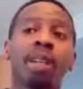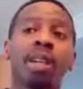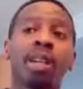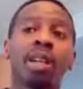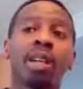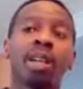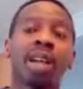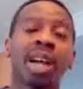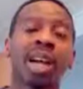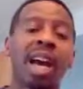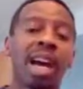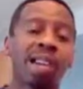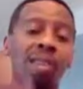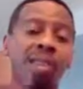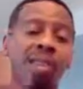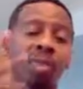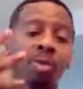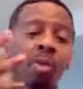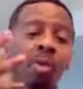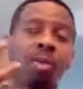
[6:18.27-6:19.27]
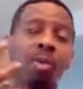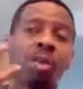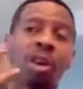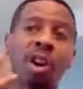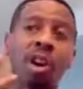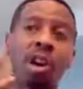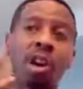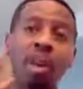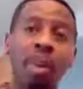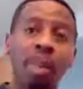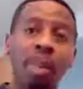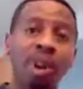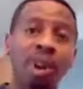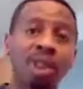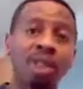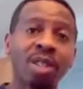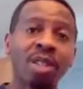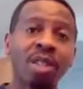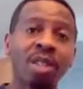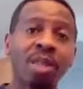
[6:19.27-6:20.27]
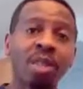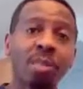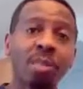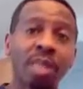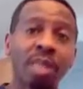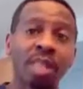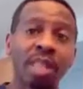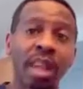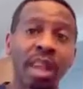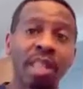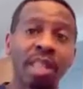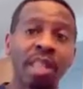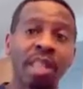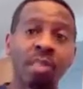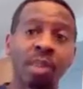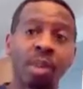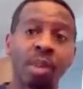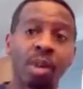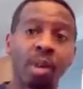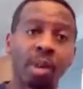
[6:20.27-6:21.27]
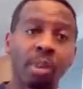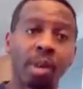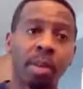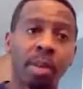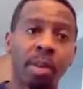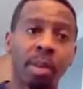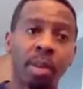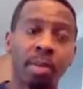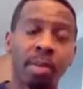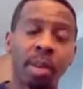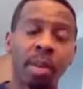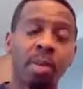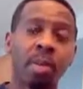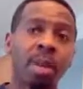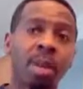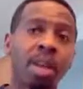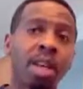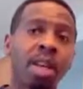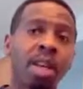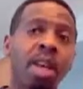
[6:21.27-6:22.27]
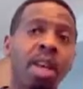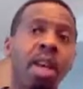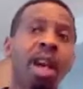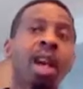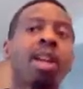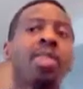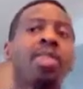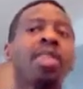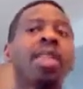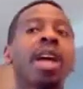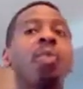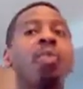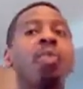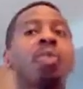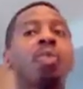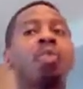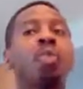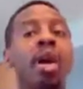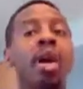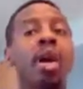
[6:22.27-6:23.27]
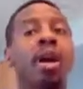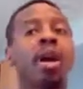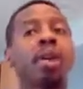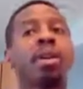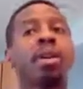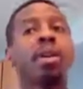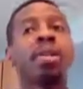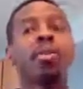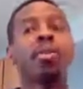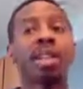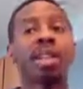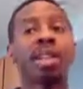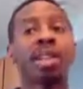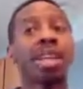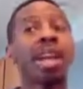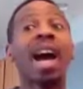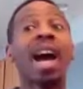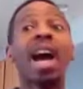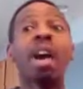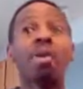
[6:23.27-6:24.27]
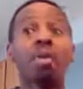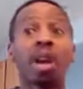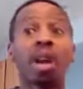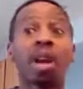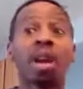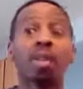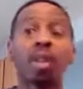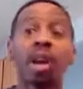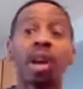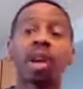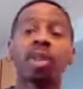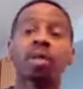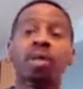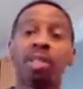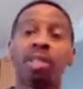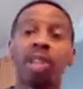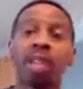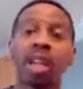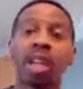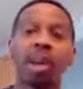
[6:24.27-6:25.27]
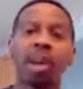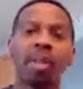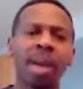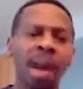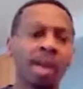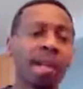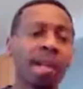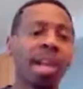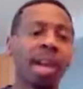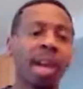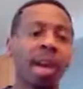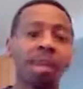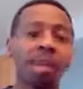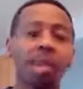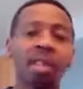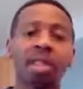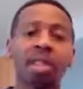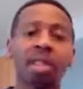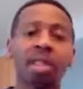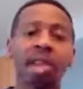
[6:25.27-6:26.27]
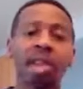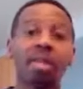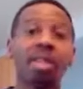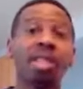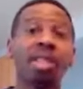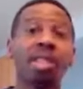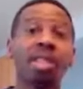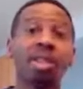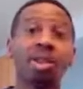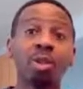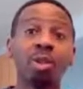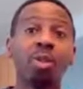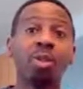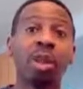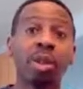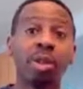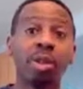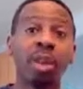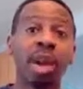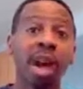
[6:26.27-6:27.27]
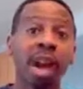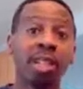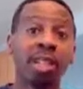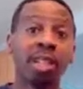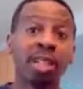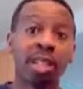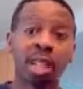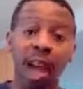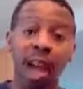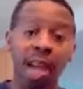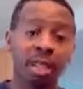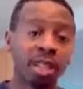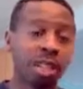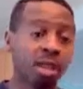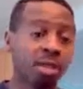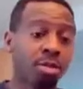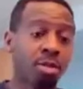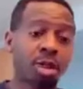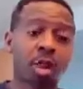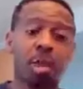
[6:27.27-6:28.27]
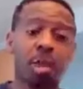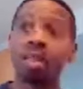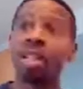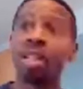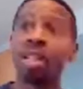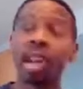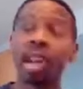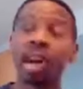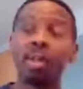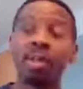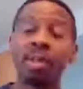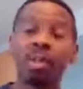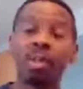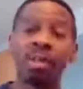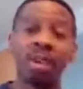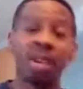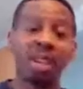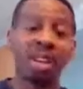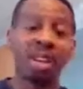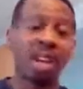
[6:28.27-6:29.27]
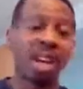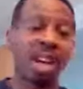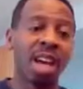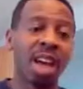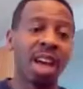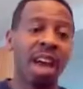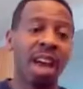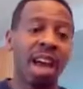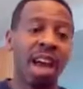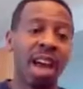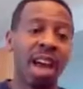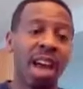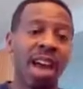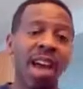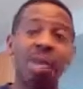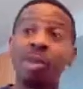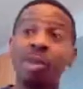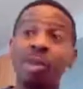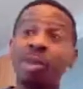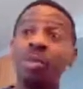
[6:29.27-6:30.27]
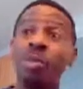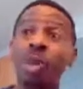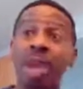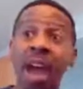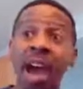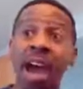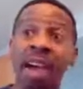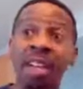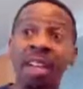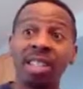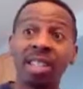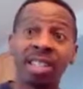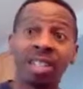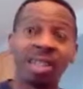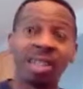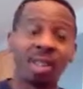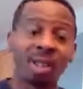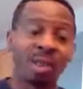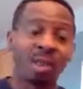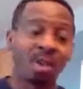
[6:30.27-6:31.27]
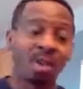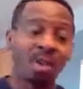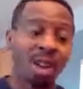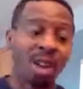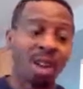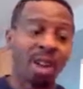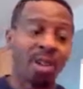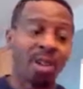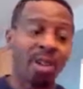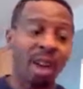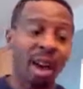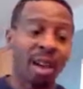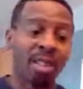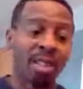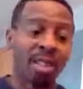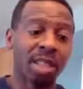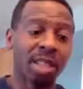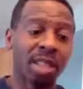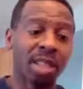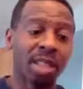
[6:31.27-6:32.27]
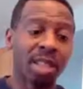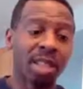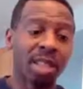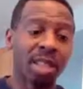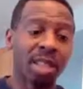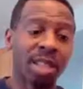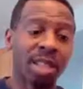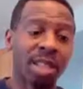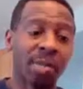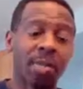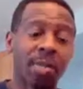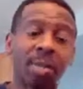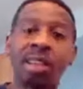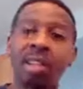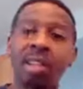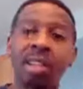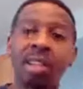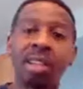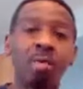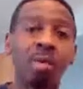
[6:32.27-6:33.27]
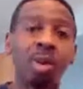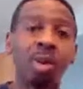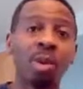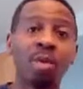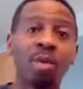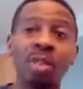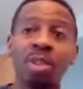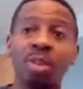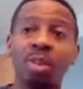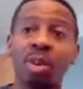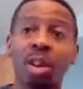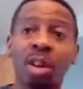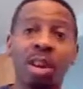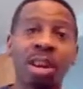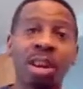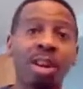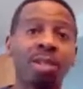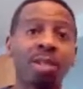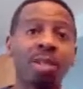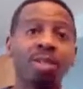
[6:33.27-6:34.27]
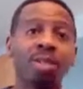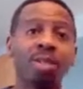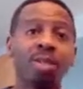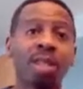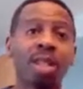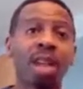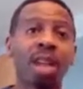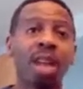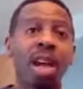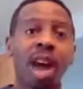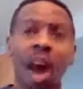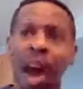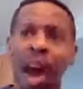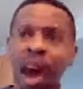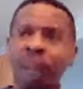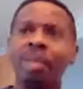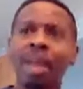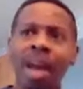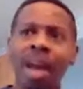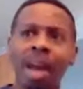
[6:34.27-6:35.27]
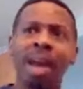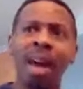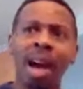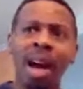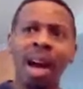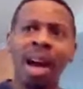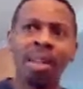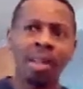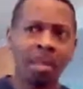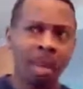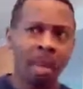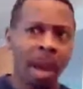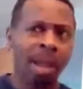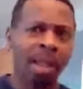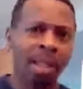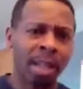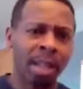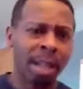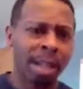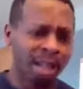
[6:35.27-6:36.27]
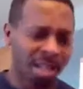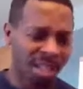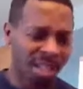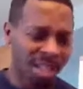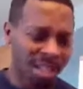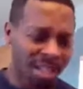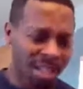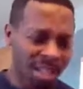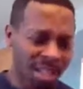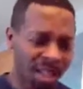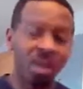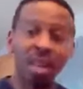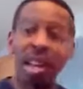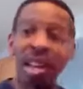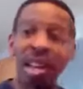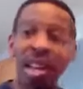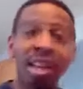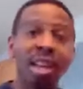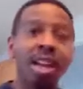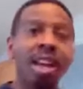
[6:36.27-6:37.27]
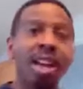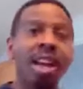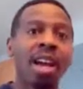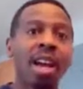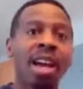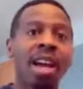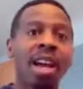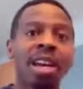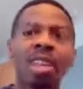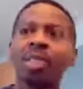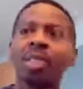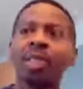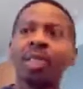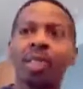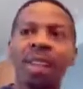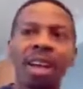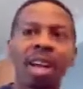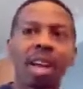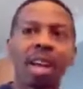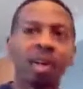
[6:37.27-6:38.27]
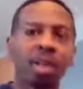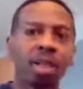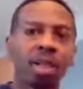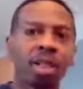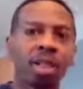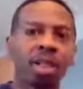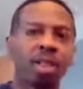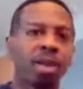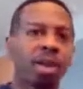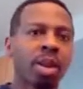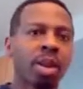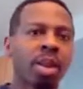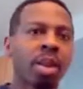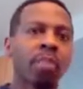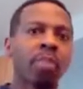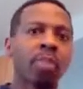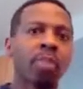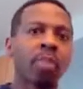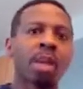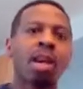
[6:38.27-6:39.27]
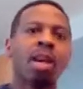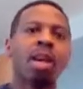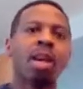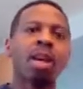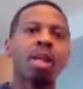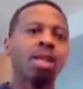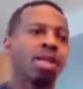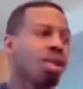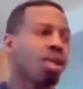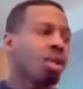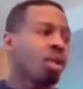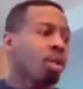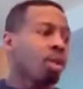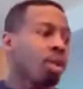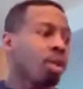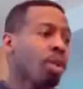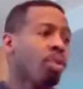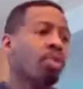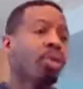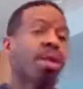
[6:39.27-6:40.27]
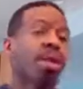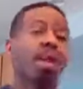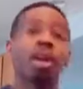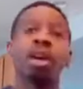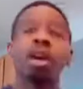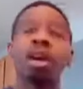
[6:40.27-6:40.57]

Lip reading: the kind of what we call personal protective equipment or PPE that we wear, that I wear when I go into the lab. And I'm a chemist, so that means I do run reactions. And I actually do go into the laboratory and I run reactions. So you may have seen this depicted in movies or in cartoons. I'm that guy, the mad scientist. I do that. And it's fun. I really enjoy it. So